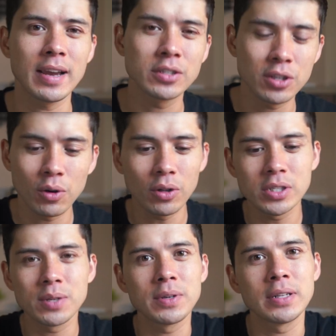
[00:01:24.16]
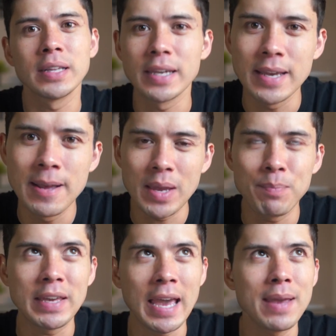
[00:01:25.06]
And so ultimately, it
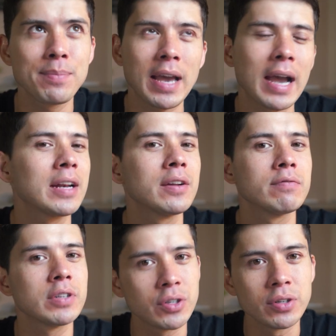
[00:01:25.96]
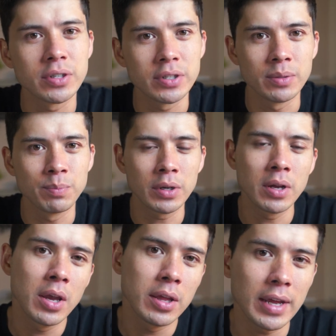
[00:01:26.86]
became kind of redundant. But
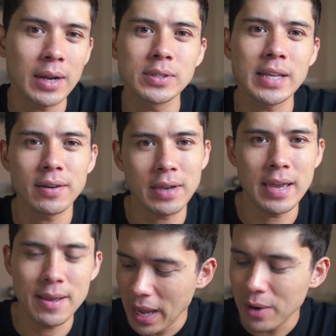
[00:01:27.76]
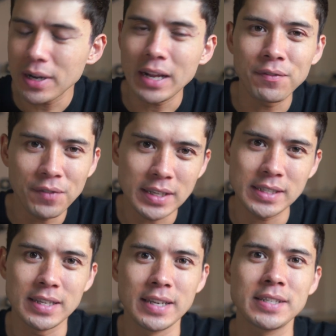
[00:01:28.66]
then I was like, okay, how can I
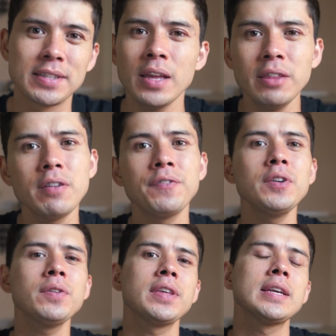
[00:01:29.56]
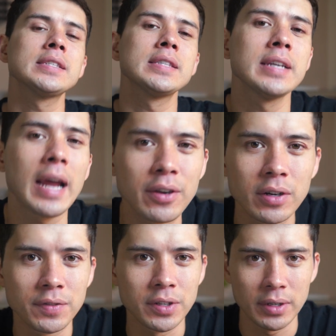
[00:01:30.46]
fix this? And there are a few things that I
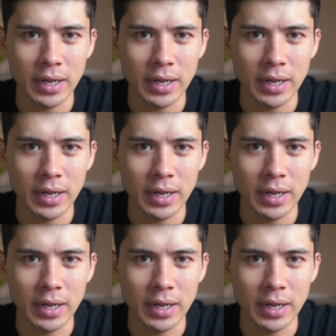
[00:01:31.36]
could have done,